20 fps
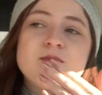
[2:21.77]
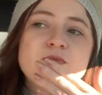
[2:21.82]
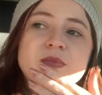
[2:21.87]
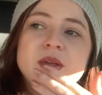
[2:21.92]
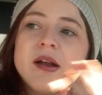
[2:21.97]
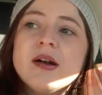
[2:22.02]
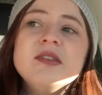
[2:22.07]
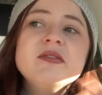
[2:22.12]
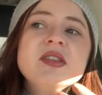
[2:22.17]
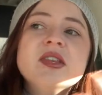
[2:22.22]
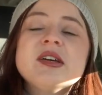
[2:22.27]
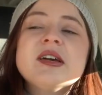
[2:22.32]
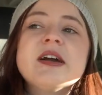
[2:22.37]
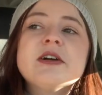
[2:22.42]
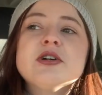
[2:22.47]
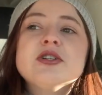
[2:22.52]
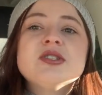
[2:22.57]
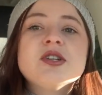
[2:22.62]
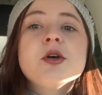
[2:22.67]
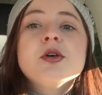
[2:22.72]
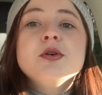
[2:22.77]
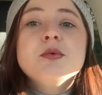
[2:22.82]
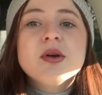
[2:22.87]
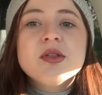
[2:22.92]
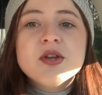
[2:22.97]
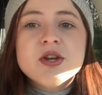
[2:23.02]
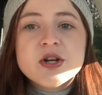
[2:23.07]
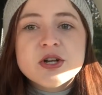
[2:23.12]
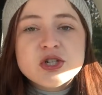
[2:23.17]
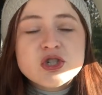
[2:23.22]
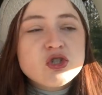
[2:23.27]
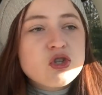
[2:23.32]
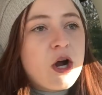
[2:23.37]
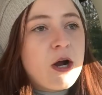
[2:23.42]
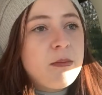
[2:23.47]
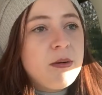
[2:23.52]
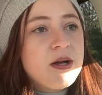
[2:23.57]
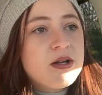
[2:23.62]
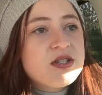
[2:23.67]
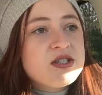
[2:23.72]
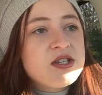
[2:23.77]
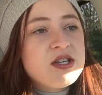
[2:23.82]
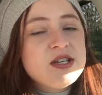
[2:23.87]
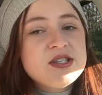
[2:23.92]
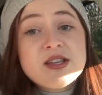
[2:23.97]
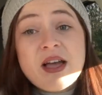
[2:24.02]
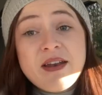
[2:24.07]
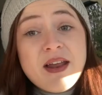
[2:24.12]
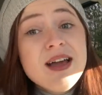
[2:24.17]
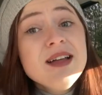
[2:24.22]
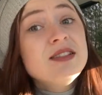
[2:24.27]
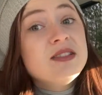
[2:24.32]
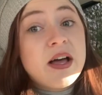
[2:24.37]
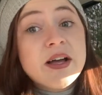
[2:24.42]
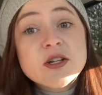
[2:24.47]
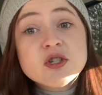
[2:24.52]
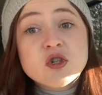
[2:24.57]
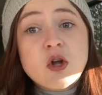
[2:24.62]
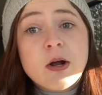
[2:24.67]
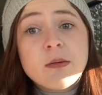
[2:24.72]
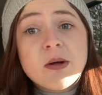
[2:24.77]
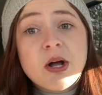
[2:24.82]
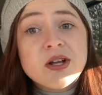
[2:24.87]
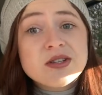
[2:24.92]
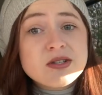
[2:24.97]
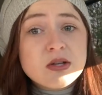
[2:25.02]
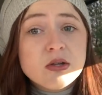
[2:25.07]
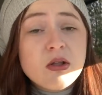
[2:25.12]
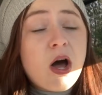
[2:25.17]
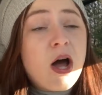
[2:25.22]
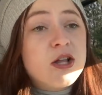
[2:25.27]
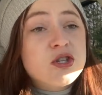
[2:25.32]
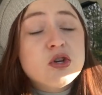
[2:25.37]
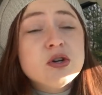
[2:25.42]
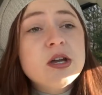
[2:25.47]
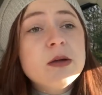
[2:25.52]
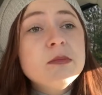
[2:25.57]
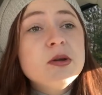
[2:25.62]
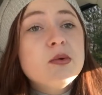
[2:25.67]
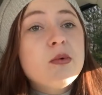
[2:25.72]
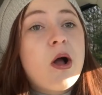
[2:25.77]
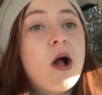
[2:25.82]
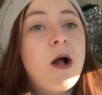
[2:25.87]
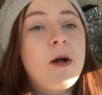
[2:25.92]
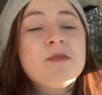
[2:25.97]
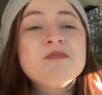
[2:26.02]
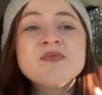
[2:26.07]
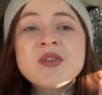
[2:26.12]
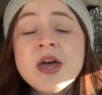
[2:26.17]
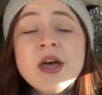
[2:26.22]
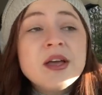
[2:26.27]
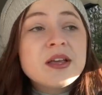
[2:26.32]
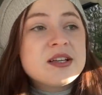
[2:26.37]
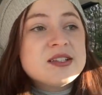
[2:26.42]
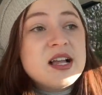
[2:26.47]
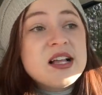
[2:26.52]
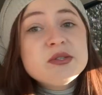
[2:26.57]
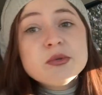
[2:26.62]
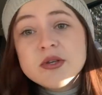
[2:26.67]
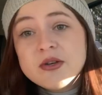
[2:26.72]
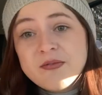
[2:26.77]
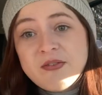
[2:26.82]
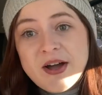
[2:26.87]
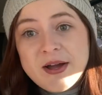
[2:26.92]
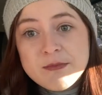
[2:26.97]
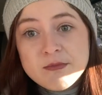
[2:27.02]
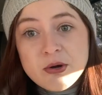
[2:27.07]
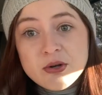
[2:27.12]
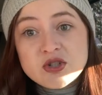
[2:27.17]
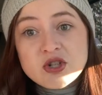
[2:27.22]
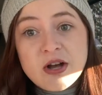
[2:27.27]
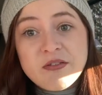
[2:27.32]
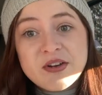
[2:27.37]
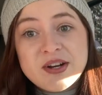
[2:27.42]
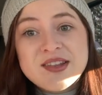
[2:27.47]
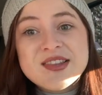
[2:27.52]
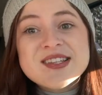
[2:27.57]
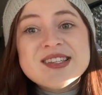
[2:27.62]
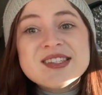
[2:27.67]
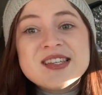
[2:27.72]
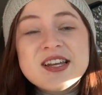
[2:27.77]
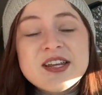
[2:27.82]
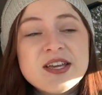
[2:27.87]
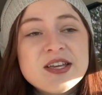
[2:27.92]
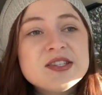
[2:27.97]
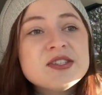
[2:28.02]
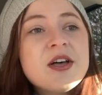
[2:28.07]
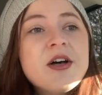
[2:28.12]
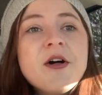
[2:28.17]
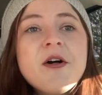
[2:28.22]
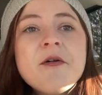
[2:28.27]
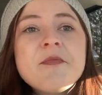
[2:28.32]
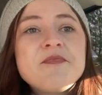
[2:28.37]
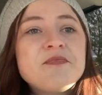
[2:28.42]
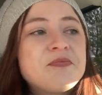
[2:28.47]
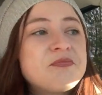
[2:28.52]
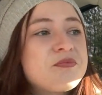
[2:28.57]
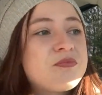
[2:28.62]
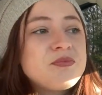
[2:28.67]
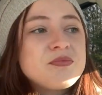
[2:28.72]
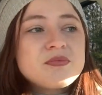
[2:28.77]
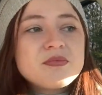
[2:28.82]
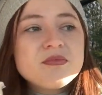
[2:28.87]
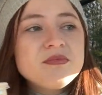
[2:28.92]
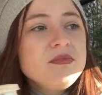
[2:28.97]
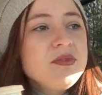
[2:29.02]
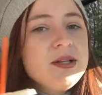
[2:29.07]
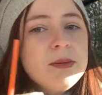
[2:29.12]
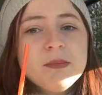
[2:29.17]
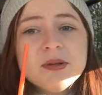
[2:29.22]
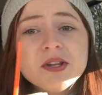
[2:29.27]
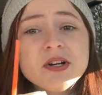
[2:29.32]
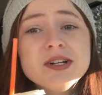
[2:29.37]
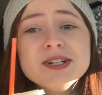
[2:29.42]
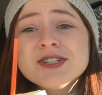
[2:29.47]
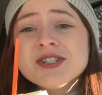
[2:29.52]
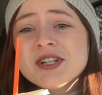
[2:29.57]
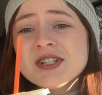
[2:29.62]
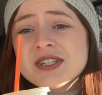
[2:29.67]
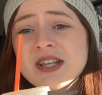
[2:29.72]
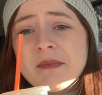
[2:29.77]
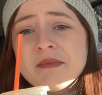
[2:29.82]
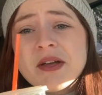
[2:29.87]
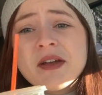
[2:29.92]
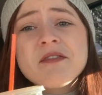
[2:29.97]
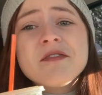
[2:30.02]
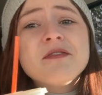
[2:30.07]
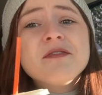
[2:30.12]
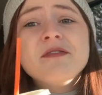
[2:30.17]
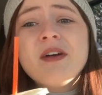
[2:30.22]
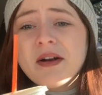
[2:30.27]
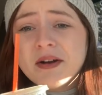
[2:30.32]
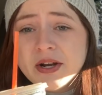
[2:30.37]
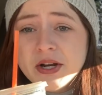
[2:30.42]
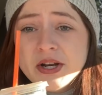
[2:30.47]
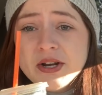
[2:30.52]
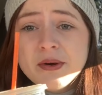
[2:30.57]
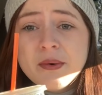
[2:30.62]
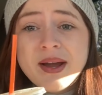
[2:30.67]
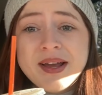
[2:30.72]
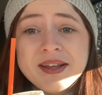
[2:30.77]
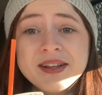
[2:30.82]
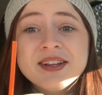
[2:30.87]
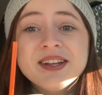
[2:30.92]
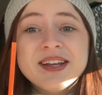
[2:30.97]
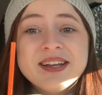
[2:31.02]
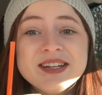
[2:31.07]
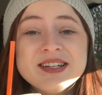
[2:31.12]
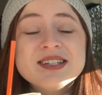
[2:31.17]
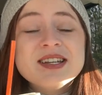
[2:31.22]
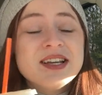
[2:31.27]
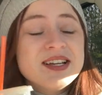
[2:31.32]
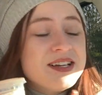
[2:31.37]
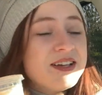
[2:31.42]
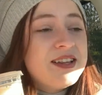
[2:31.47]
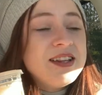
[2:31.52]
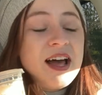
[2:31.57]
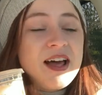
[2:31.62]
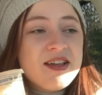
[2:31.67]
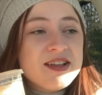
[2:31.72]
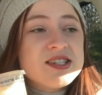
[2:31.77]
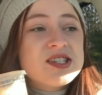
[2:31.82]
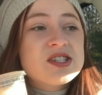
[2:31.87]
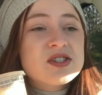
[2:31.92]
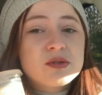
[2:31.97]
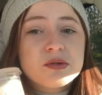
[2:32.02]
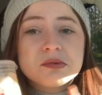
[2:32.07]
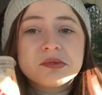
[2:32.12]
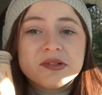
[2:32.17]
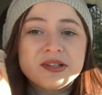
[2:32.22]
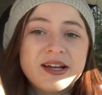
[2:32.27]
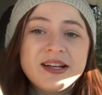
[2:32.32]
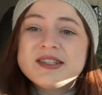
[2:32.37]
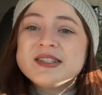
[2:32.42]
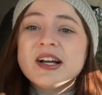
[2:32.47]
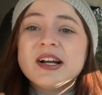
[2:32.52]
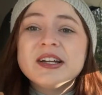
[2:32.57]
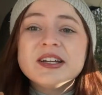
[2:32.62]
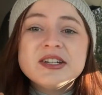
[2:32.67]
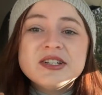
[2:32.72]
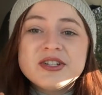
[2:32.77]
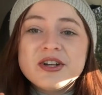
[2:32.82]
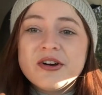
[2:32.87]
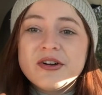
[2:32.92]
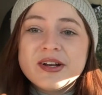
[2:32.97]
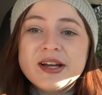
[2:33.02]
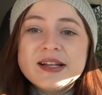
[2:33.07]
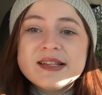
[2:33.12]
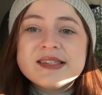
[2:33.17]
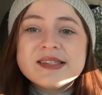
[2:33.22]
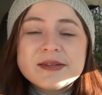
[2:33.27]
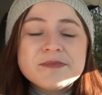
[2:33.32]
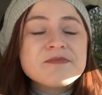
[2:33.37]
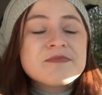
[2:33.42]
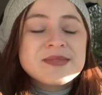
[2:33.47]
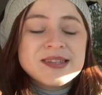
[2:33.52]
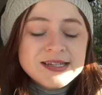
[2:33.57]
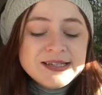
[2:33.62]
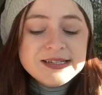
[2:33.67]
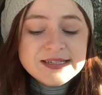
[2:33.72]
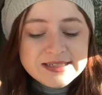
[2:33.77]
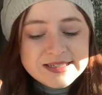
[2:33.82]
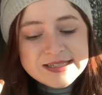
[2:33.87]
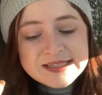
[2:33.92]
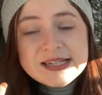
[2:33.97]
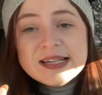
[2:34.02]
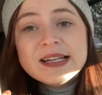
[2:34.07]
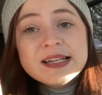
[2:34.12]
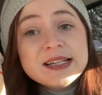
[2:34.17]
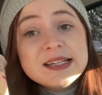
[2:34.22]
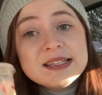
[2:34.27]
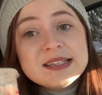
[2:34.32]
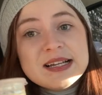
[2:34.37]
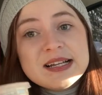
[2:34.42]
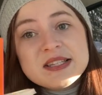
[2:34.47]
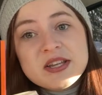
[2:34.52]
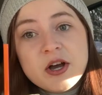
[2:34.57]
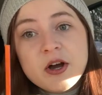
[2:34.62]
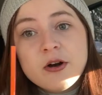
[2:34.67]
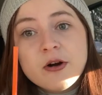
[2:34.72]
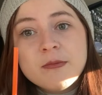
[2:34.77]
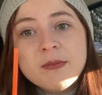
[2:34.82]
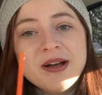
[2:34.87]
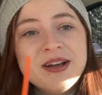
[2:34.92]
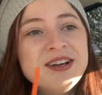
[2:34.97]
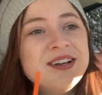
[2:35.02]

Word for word: I don't even think I could tell you where the nearest Starbucks is. And I like Starbucks a lot. Don't get me wrong, because that's what you find most often in the cities. But there is just something very New England that's like Dunkin' Donuts. That's home.